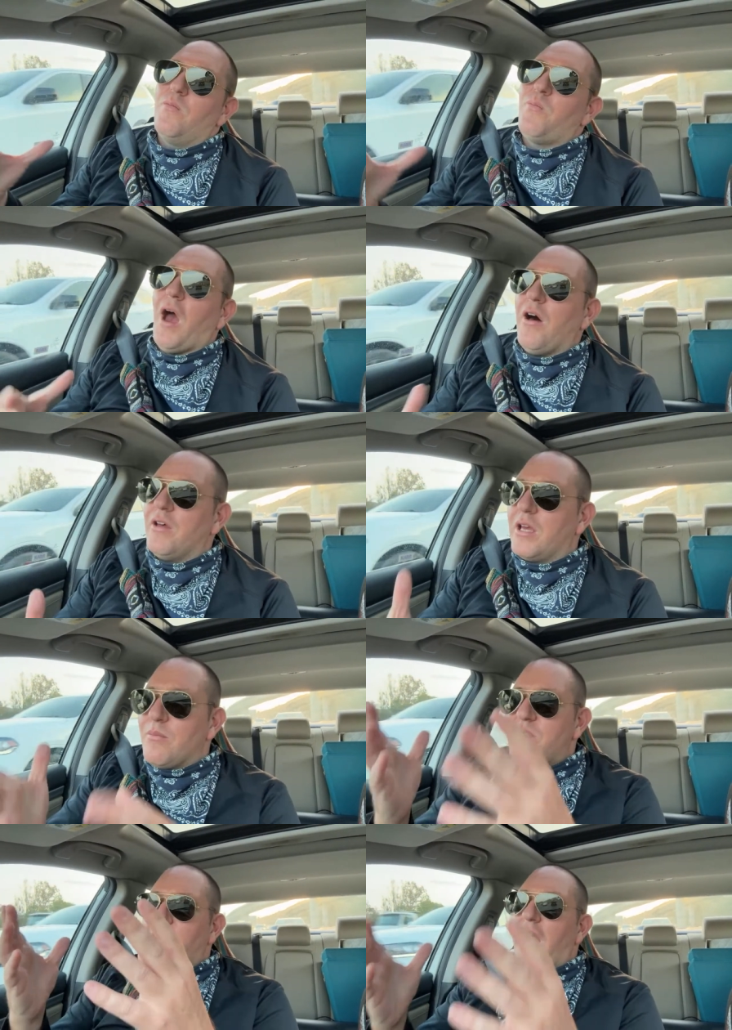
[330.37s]
Piling
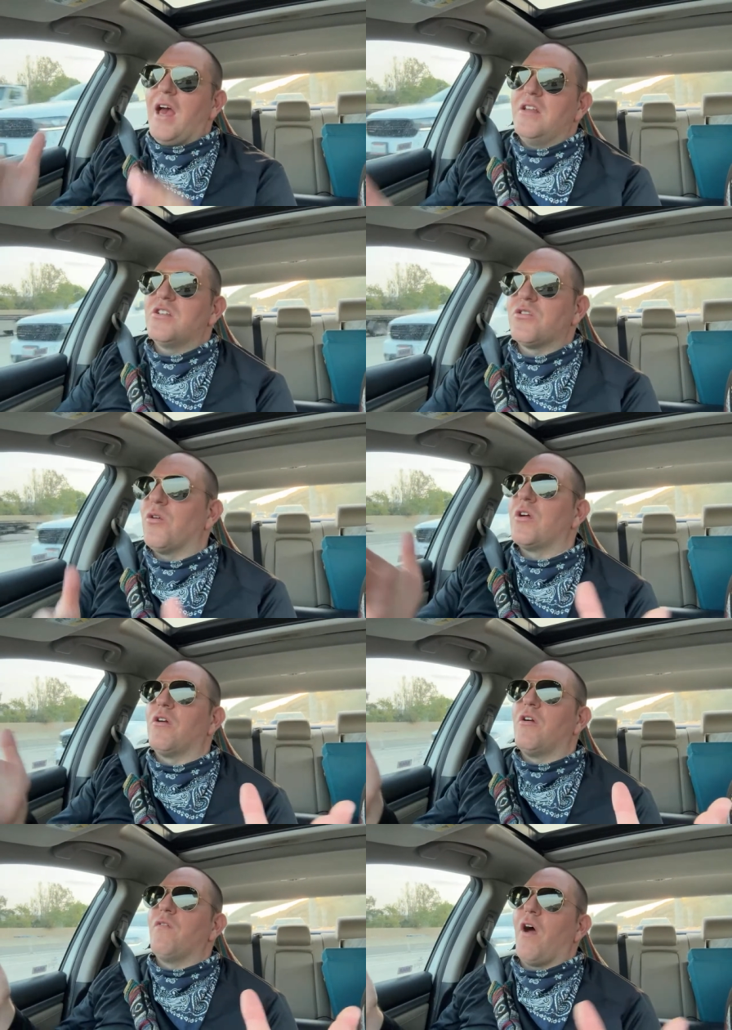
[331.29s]
up debt, destroying
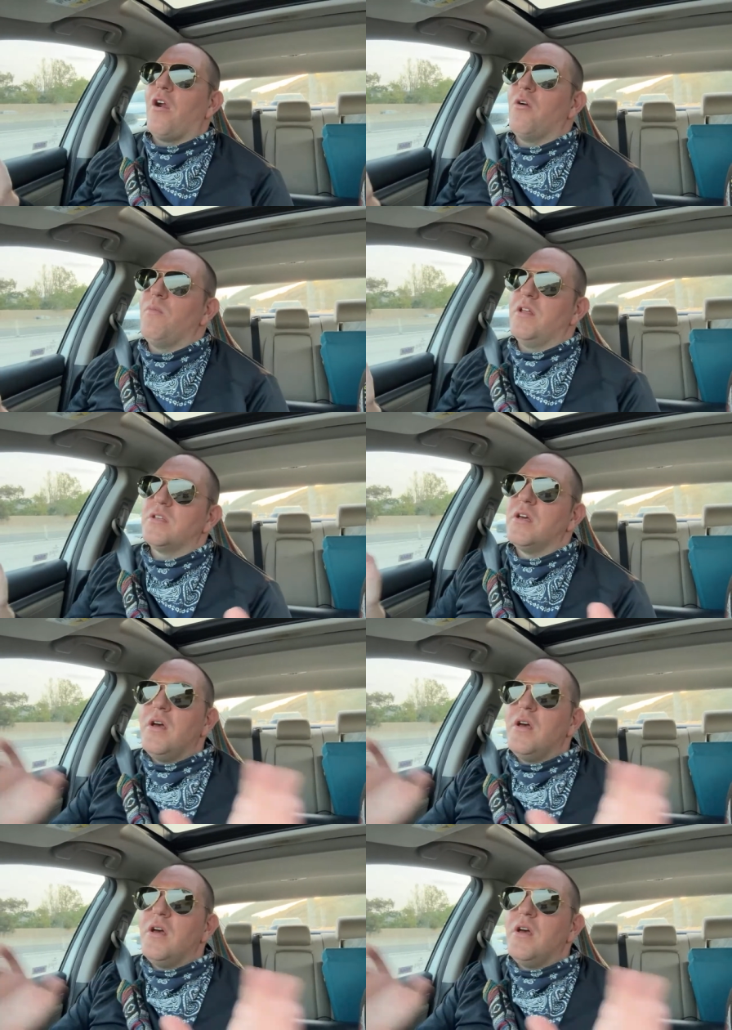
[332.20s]
our environment,